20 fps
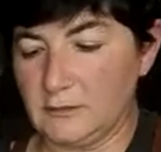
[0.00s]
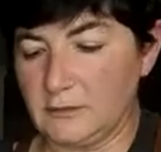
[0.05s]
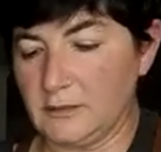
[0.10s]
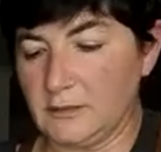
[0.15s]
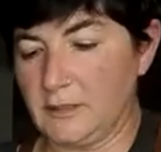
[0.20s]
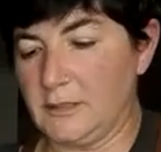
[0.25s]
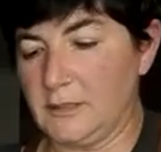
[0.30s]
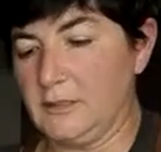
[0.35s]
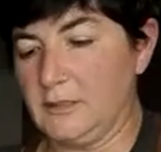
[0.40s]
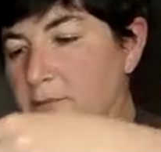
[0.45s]

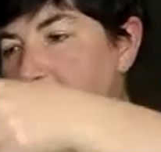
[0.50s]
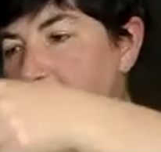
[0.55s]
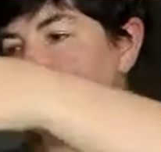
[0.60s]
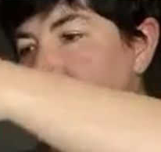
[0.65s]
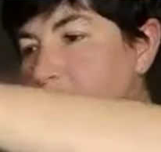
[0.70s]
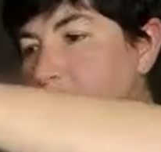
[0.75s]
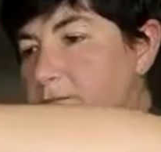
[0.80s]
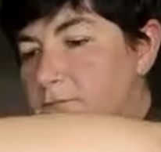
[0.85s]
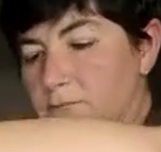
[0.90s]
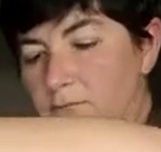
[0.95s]

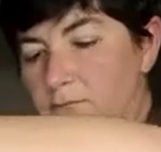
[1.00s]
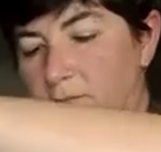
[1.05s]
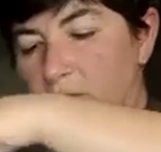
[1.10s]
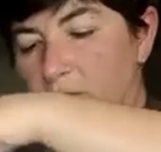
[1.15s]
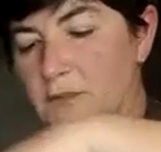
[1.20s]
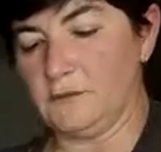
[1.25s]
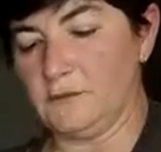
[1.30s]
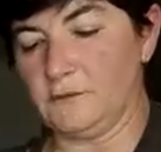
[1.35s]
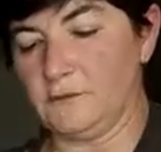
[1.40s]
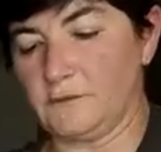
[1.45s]

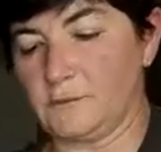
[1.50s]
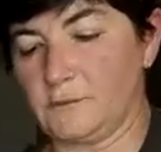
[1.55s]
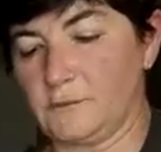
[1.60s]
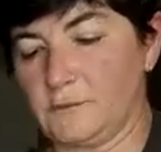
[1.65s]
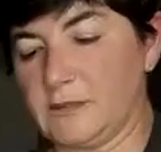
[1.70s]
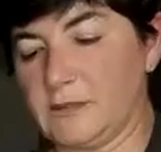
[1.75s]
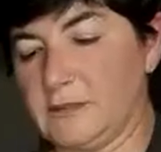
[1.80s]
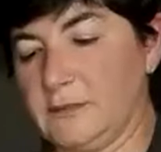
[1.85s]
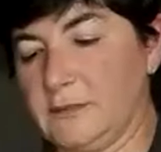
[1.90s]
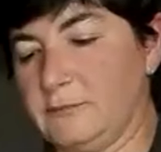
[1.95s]
you know, just
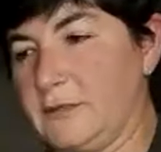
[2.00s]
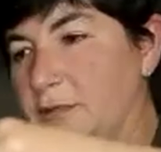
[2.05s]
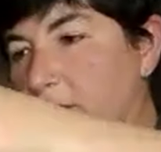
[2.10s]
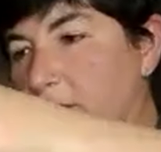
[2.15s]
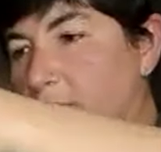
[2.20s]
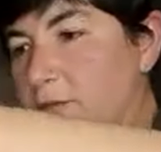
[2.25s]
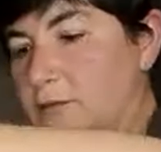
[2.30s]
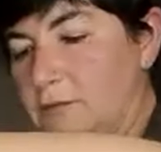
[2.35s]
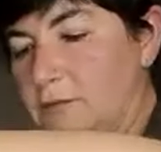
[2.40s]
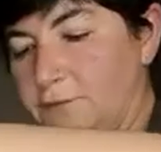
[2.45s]
quickly running
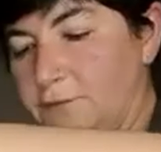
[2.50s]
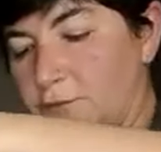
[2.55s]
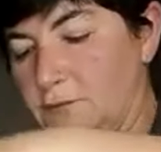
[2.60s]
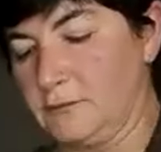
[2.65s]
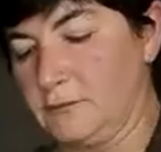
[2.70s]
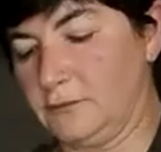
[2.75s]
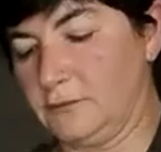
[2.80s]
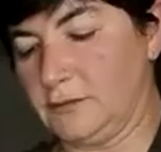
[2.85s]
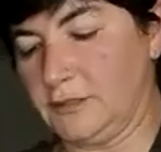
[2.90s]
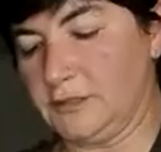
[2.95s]
your knife
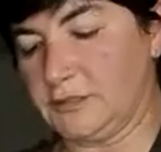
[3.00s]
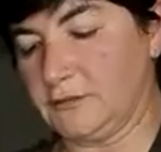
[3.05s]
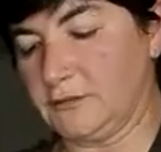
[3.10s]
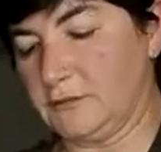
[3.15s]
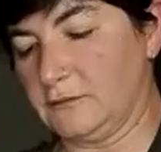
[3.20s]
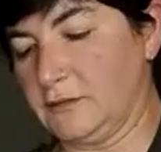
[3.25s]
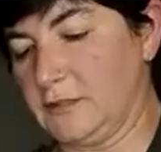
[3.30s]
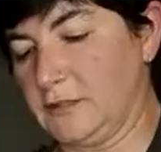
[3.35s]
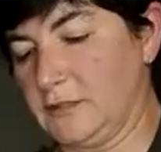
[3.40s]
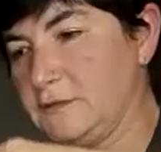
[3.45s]
through each of
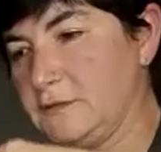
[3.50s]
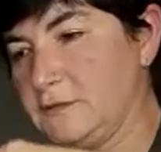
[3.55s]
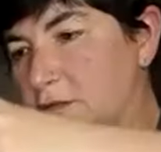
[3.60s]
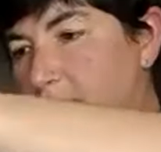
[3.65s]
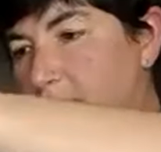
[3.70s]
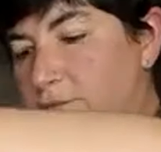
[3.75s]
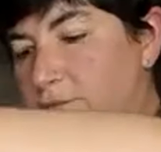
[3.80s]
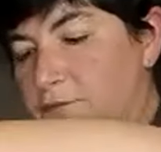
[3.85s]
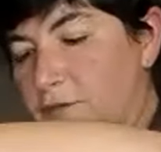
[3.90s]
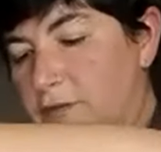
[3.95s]

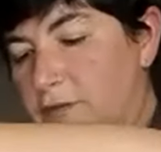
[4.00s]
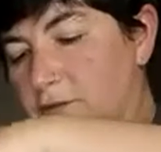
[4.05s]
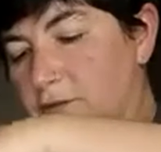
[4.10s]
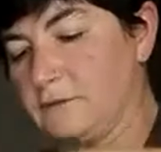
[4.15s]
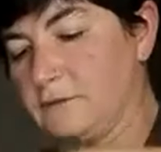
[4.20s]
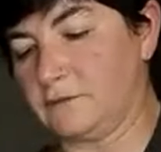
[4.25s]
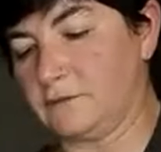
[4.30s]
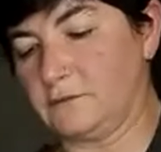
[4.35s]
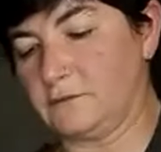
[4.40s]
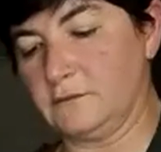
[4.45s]
the
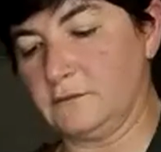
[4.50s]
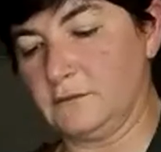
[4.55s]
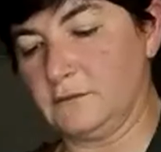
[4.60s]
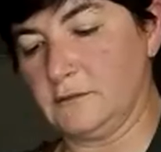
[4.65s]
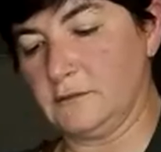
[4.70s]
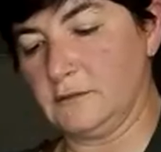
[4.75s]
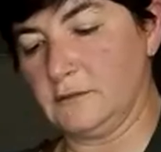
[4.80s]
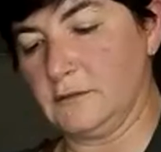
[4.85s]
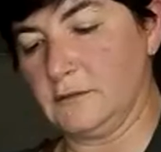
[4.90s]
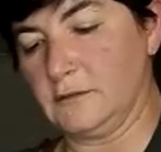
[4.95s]
fillets.
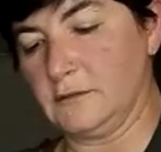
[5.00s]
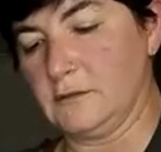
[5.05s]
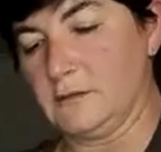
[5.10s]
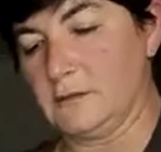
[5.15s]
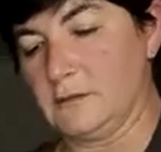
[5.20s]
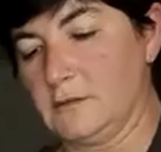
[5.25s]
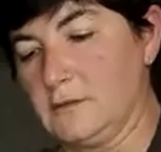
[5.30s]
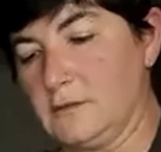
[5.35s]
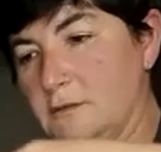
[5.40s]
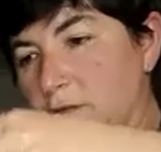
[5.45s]

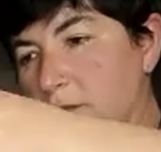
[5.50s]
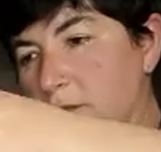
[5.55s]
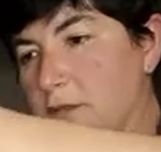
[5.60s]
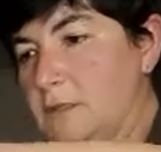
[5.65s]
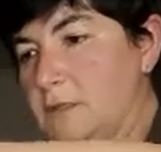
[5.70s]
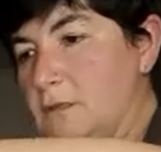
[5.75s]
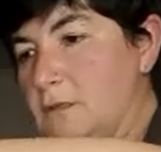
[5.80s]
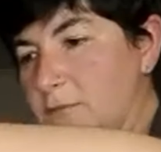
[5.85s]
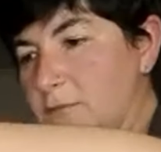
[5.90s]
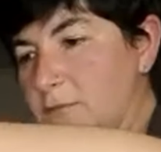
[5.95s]

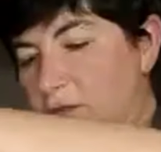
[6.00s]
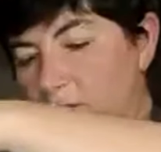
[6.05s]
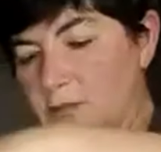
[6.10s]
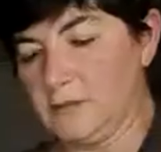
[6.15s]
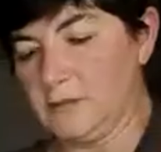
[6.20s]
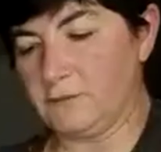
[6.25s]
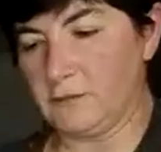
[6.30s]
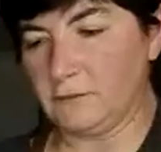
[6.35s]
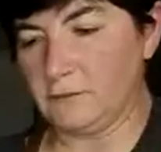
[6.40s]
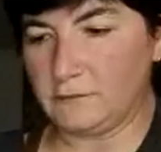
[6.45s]
You're not
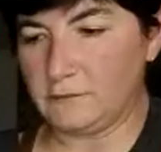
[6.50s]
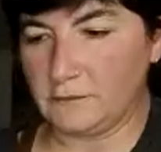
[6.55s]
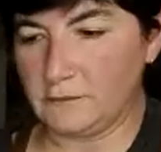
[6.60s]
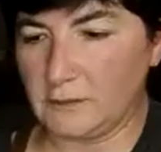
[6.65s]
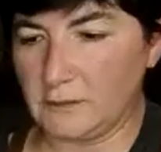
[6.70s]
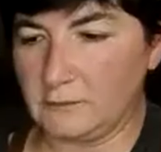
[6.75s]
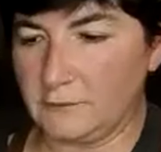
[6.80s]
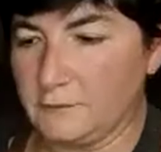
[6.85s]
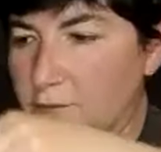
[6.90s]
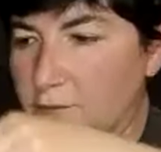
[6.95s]
having to sit
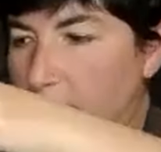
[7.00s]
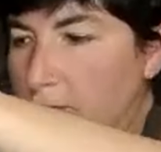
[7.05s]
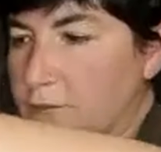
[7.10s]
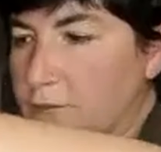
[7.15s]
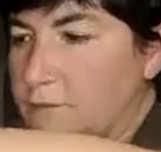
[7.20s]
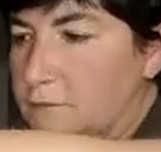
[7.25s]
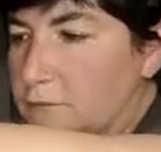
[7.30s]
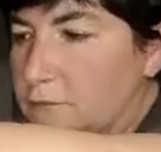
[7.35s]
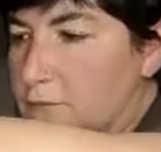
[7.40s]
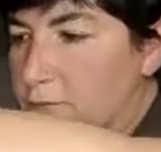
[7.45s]
there and
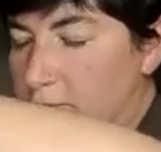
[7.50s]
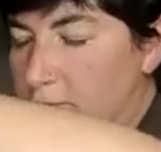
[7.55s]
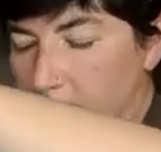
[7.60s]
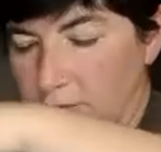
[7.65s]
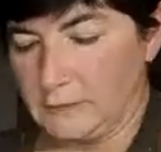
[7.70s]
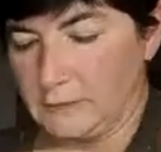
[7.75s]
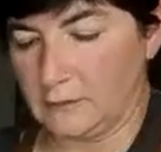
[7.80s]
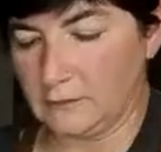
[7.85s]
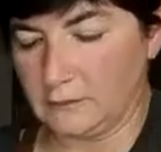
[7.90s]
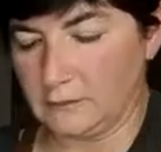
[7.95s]
dice it or
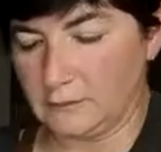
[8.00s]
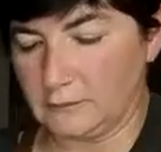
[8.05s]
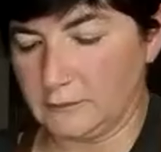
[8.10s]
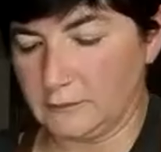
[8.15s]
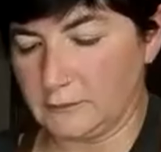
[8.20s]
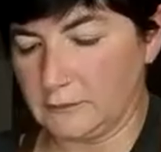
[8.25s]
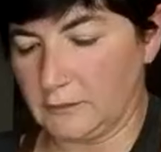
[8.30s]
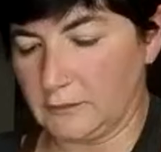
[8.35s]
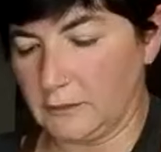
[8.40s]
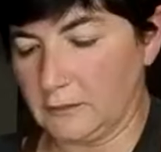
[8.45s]
anything like
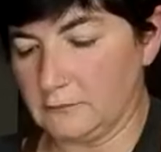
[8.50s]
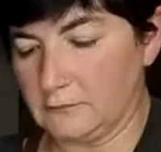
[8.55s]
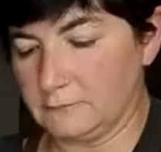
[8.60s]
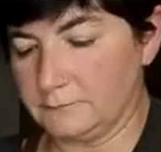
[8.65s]
that.